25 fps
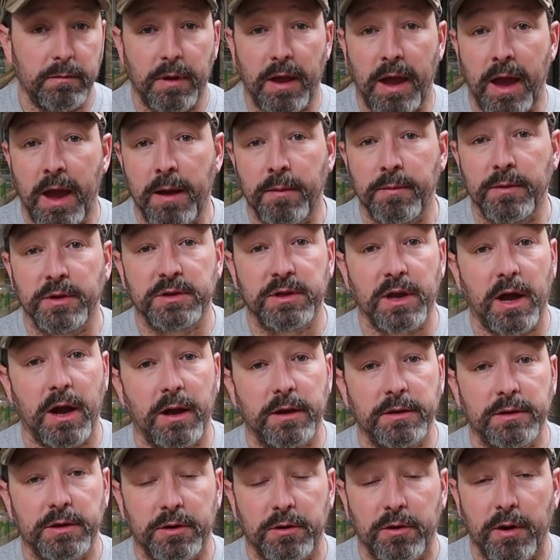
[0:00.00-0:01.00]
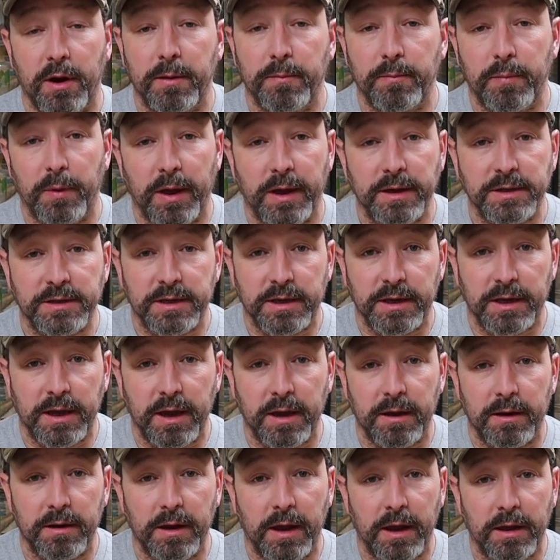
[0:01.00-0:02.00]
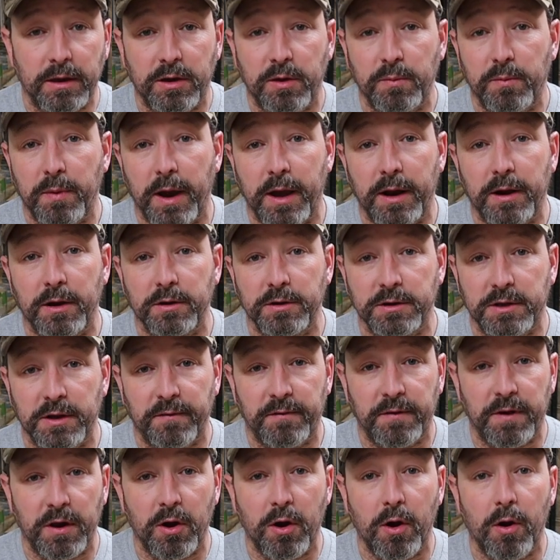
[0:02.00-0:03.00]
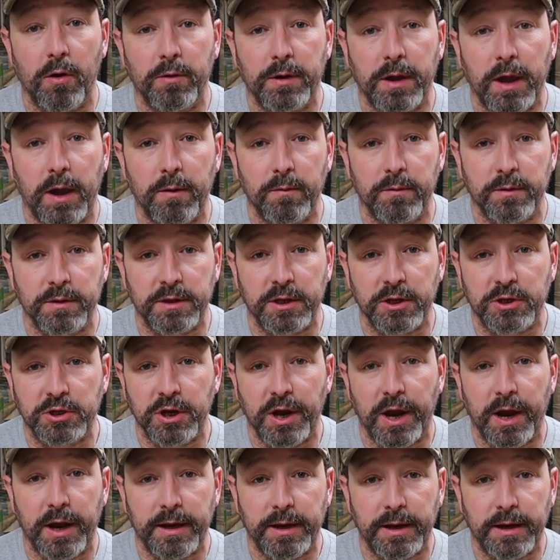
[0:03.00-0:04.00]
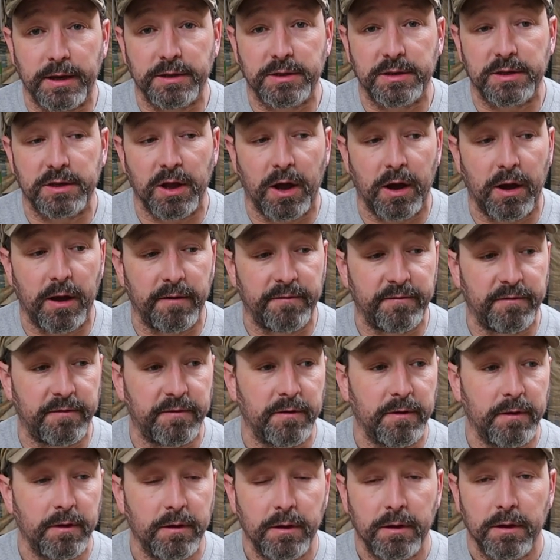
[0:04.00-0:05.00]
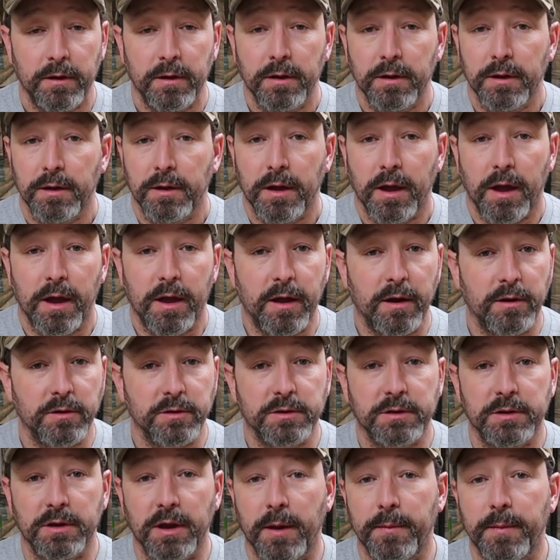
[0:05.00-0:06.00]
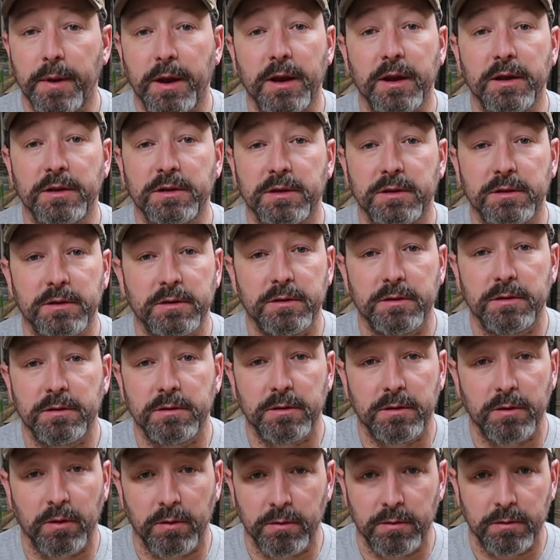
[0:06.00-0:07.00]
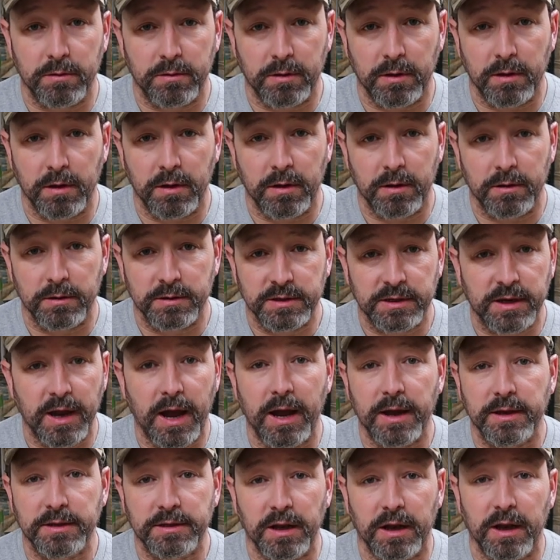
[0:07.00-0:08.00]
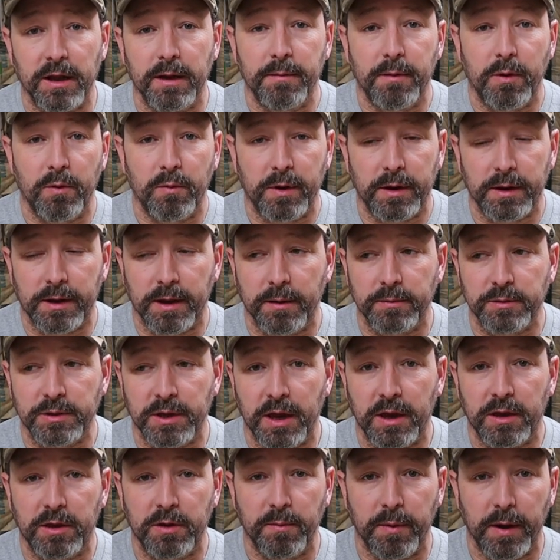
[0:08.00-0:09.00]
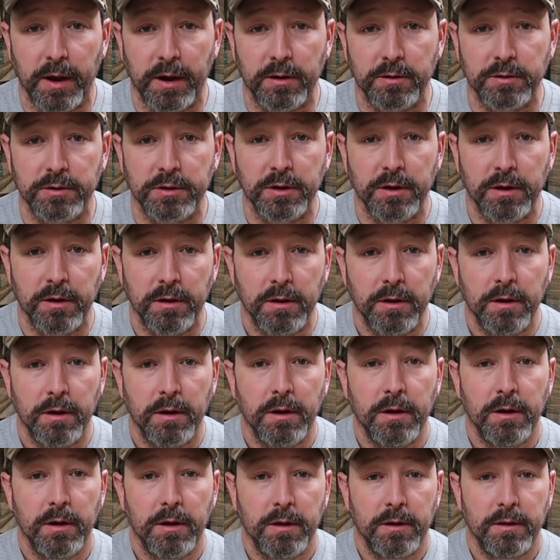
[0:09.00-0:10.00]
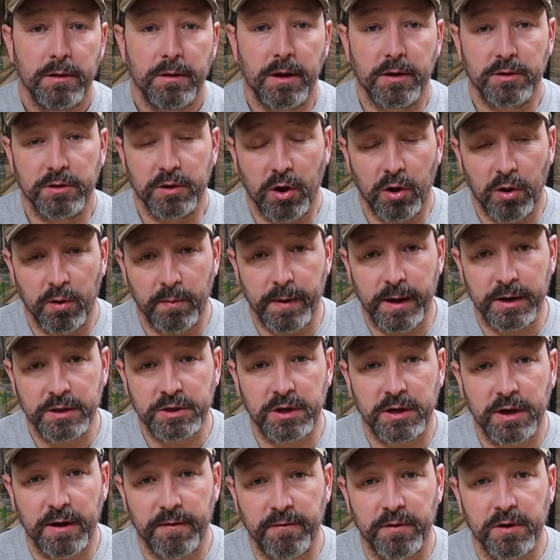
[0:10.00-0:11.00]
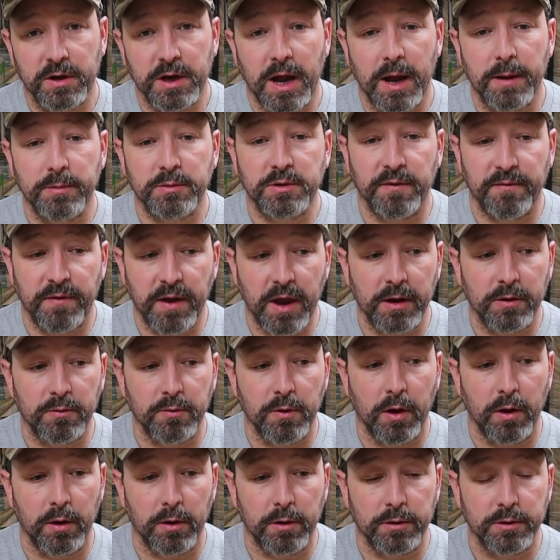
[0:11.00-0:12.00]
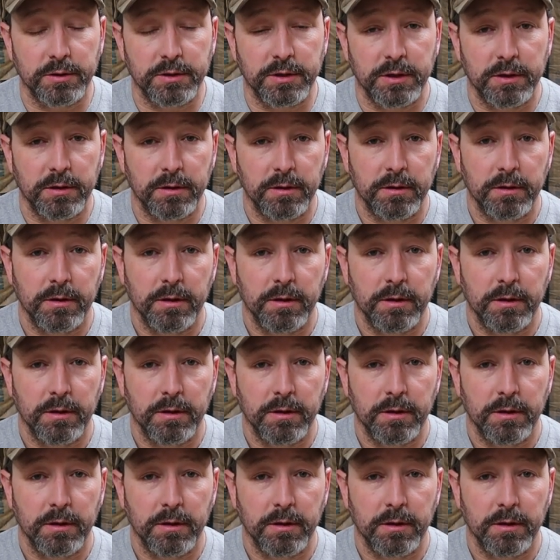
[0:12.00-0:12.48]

Amazon's a great place to get incubators if you're okay with the Chinese stuff. It's the sky's the limit when it comes to incubators. There's a whole bunch of different types of egg rollers.